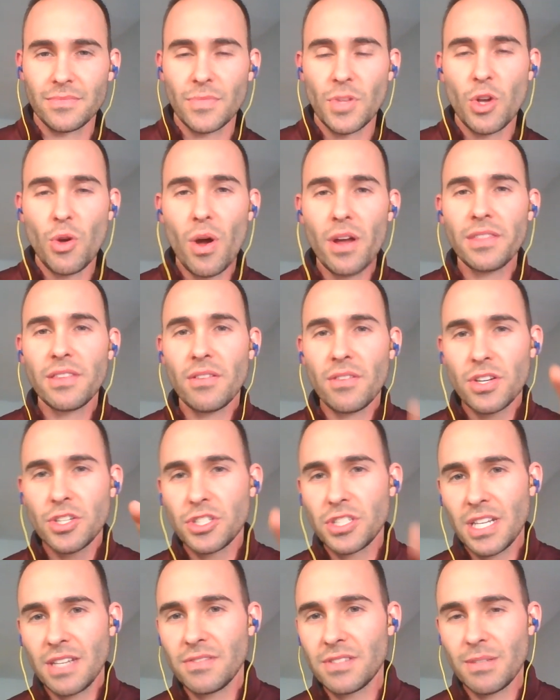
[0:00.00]
Go out there and
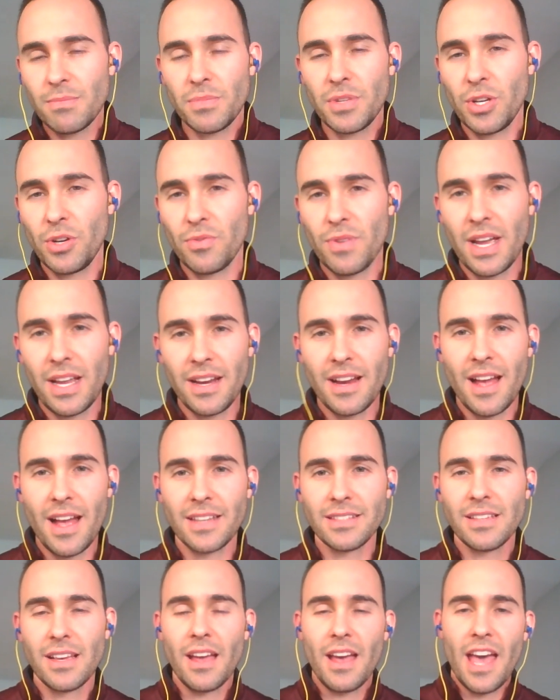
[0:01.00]
achieve something great,
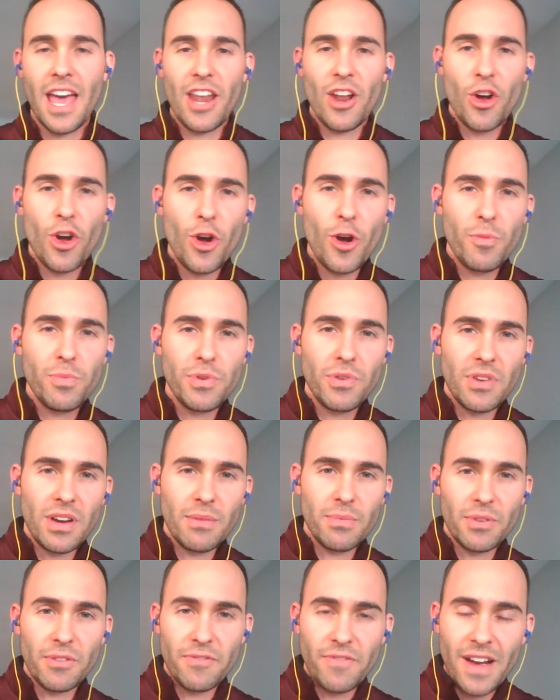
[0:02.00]
guys, and I hope you were
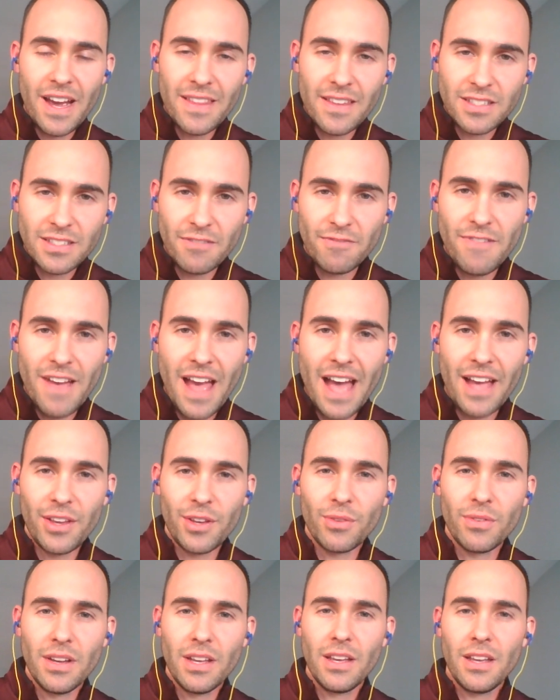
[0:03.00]
able to find this of
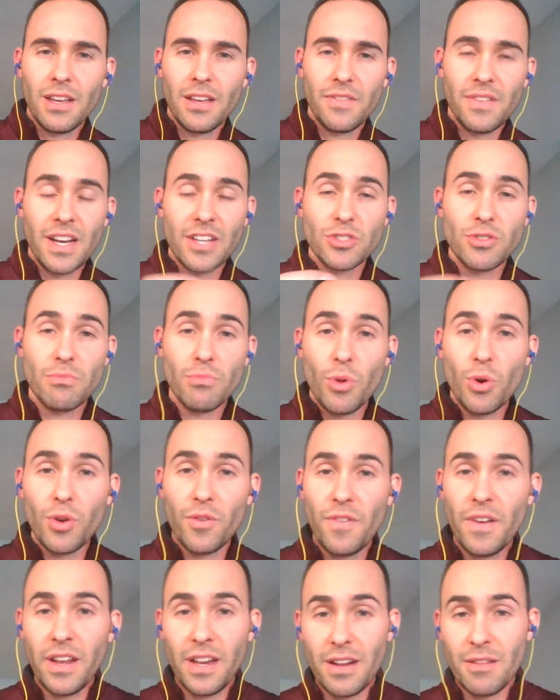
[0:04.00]
value. If you guys are
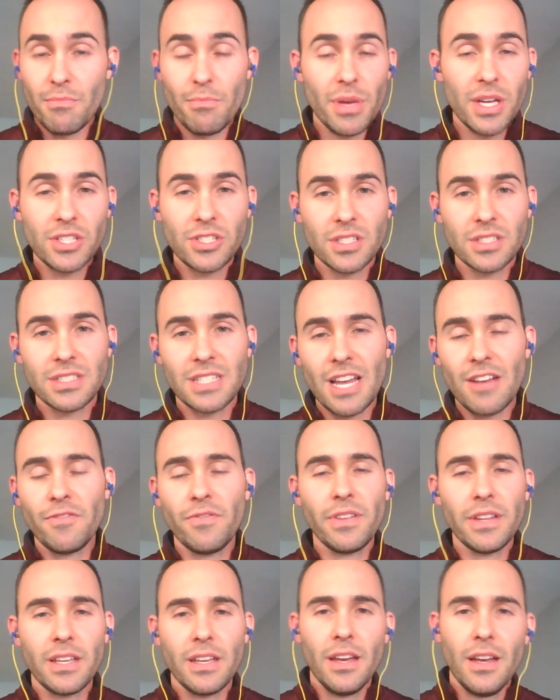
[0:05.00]
motivated and ambitious,
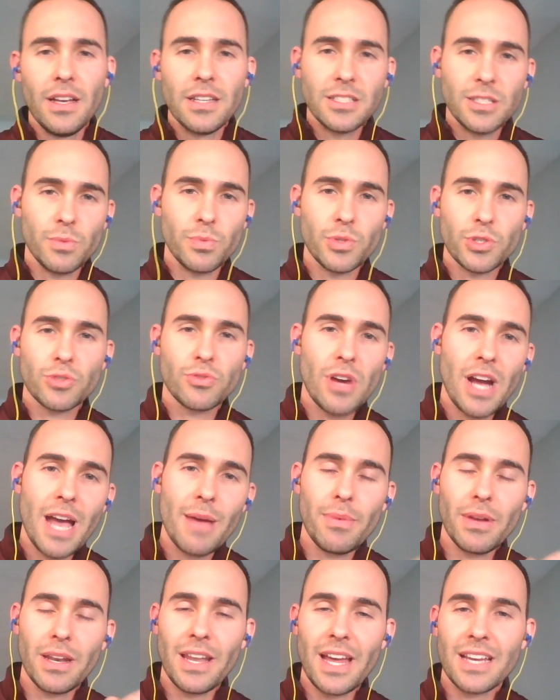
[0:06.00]
definitely subscribe
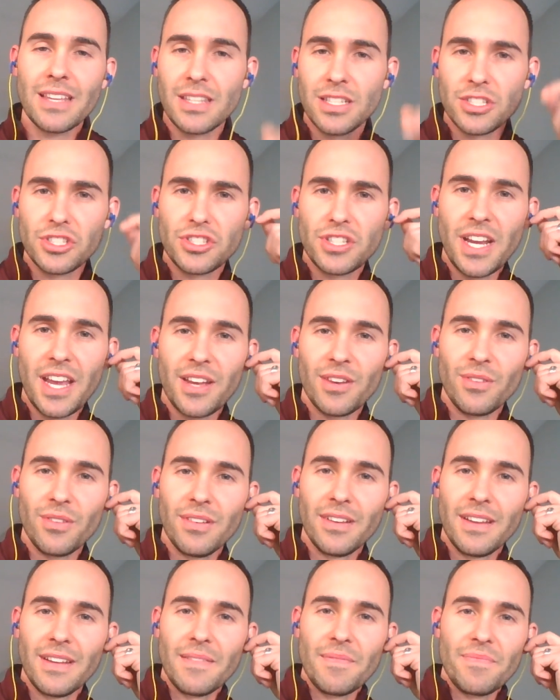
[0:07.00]
and like this channel.
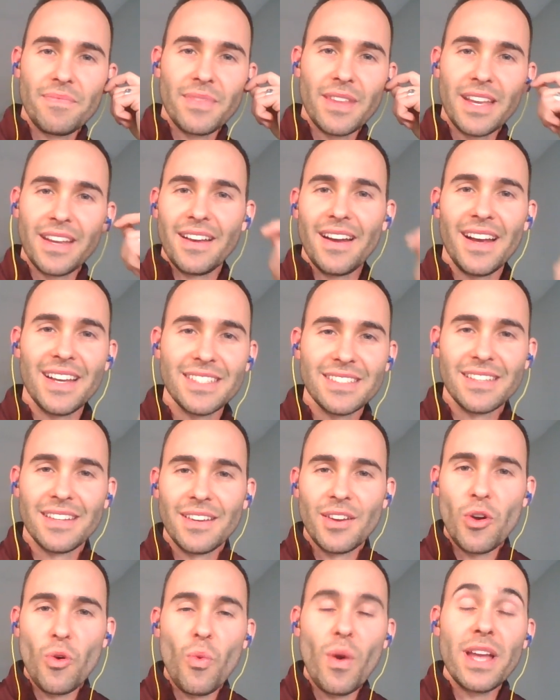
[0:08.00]
And guys,
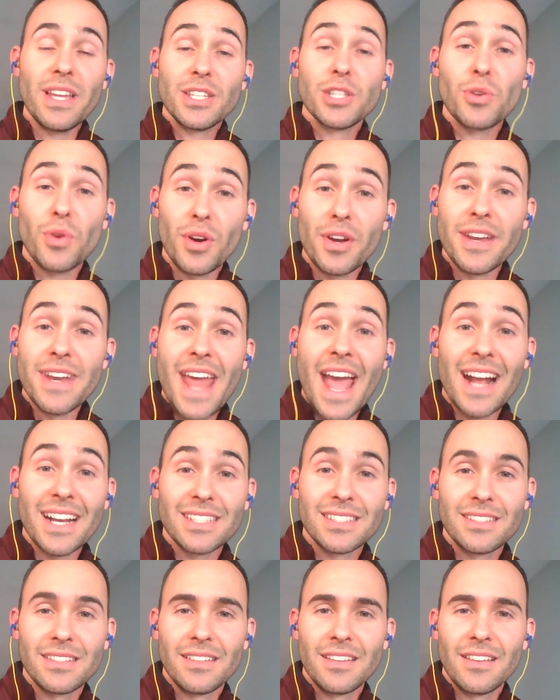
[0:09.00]
wait until our
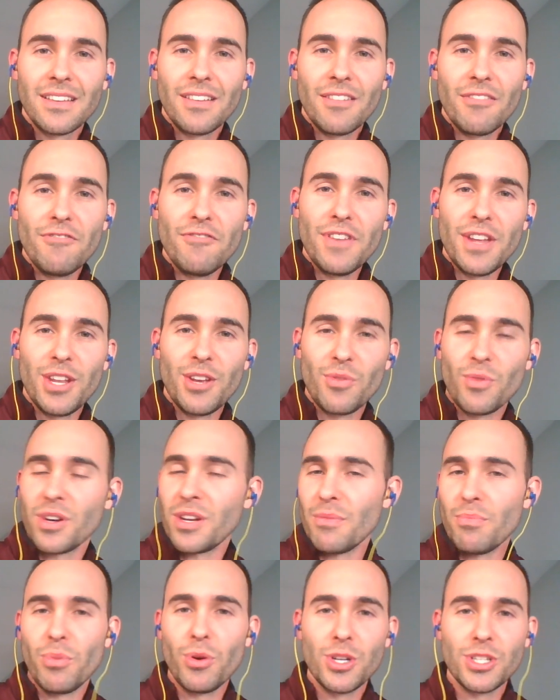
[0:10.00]
next video we're going
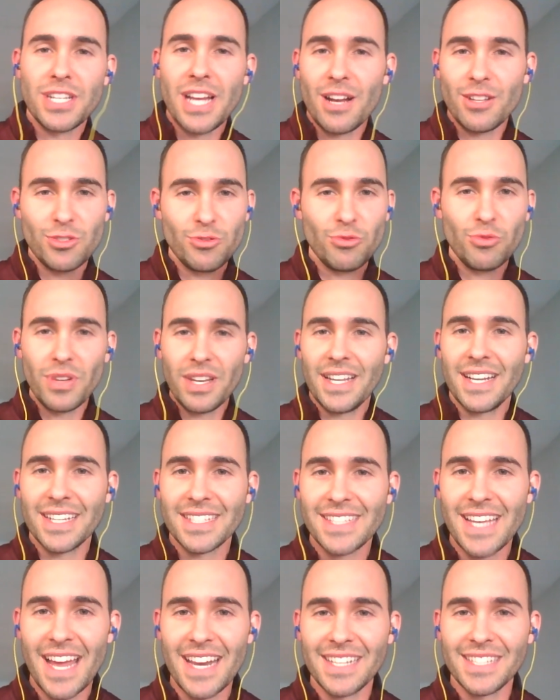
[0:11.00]
to push out. It's really
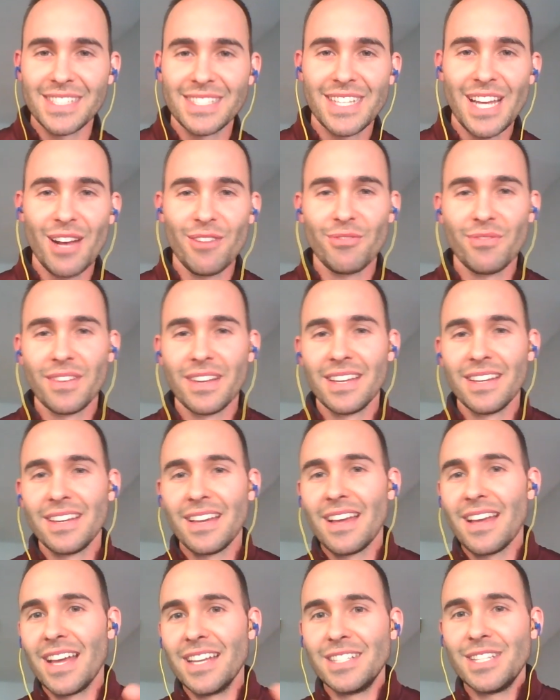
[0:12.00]
exciting stuff.
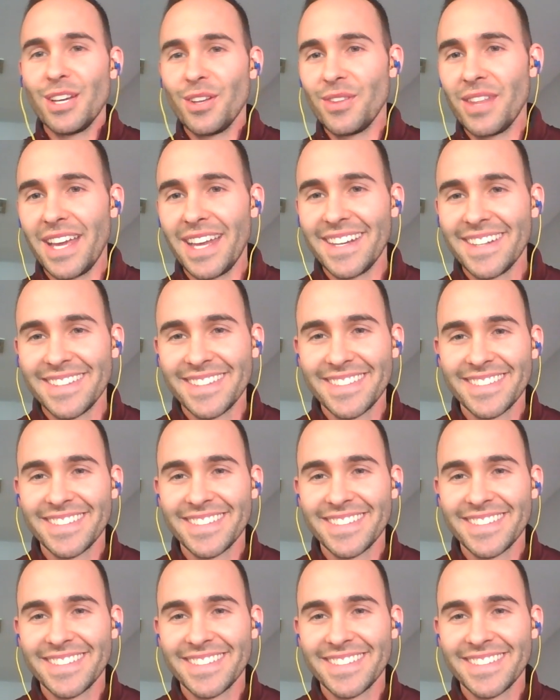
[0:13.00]
Until then.